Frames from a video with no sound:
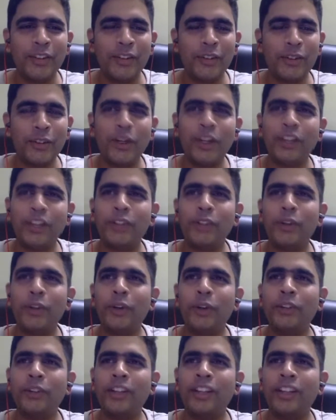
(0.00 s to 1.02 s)
So I
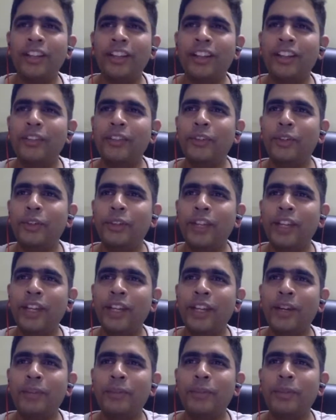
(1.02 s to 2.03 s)
thought there I would
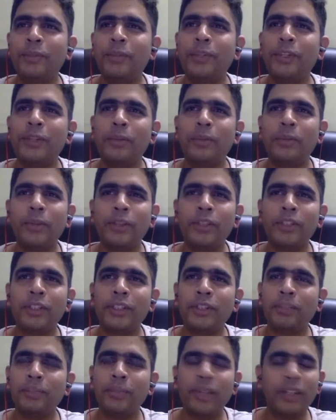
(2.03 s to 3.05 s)
take up some other
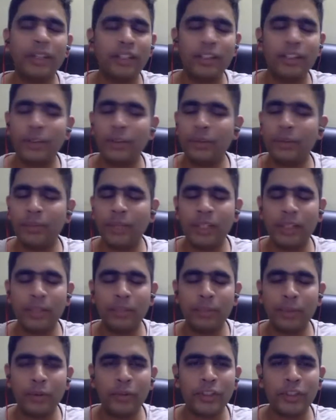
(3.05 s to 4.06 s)
project, but no, my
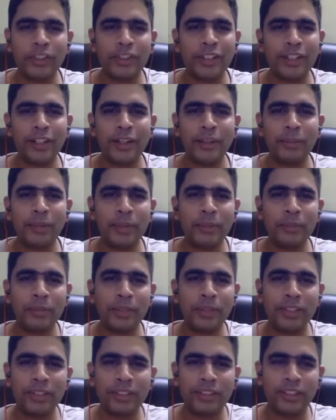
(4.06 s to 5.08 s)
professional
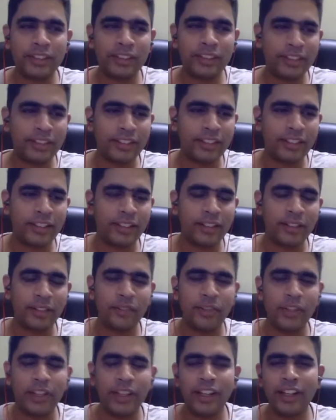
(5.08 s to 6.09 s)
commitments are
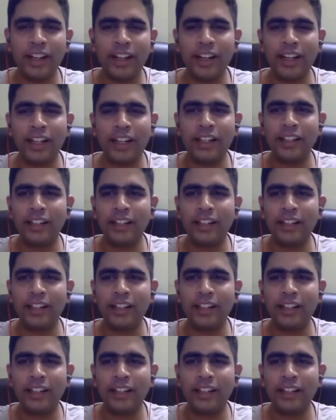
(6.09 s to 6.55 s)
very hard,